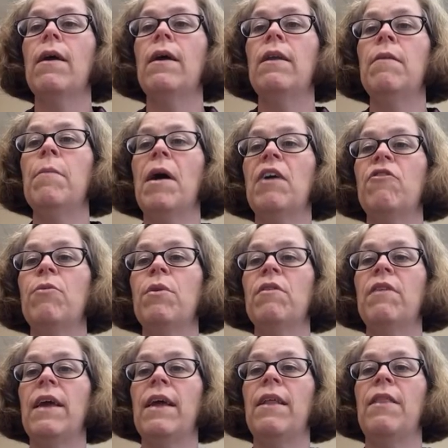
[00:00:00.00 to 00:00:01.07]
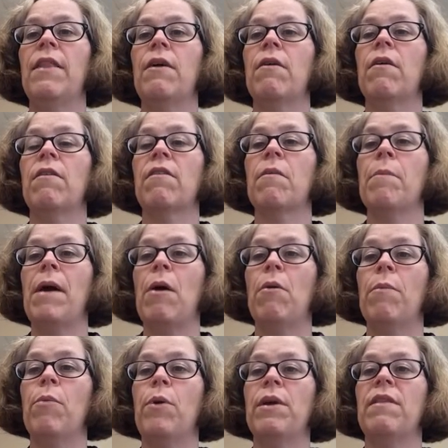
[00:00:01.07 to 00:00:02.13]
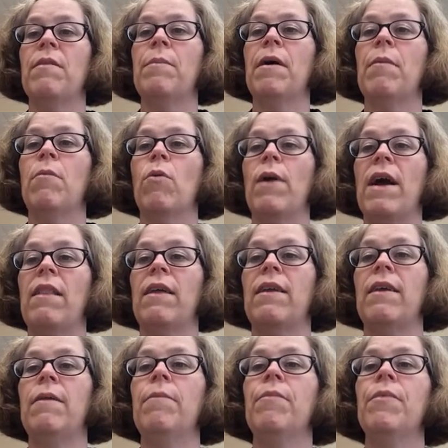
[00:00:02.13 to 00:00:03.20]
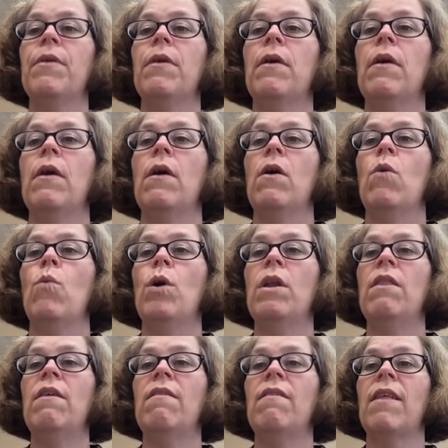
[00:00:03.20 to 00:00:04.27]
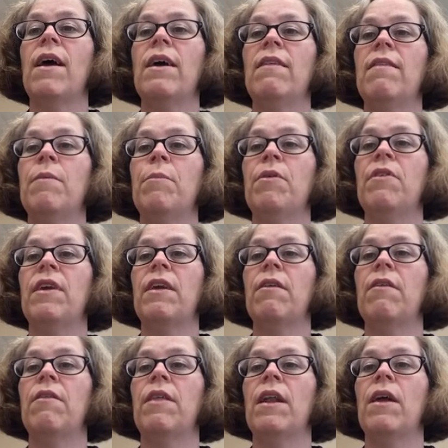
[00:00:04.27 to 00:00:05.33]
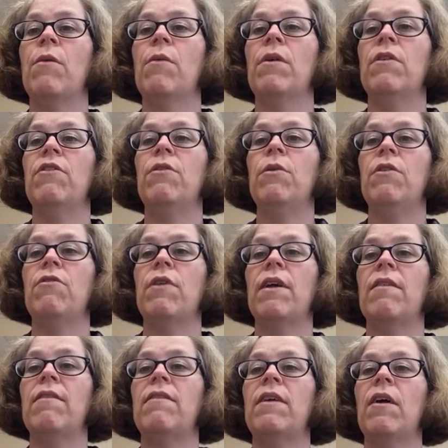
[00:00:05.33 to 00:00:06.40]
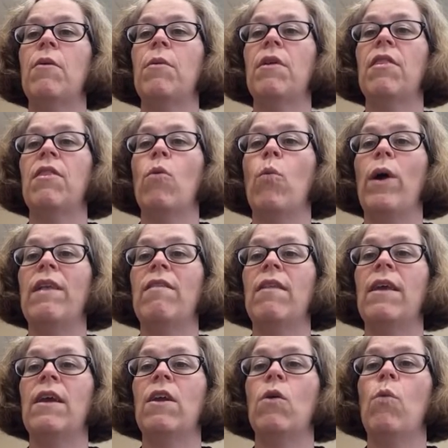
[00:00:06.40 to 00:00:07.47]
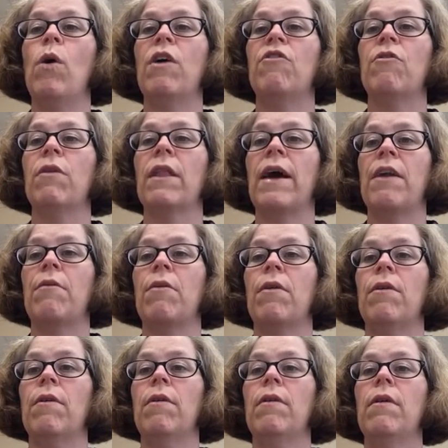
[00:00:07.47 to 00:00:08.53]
In Module 10, there are some PowerPoints about morality. One of the slides in particular that I wanted to address dealt with the Wesleyan quadrilateral.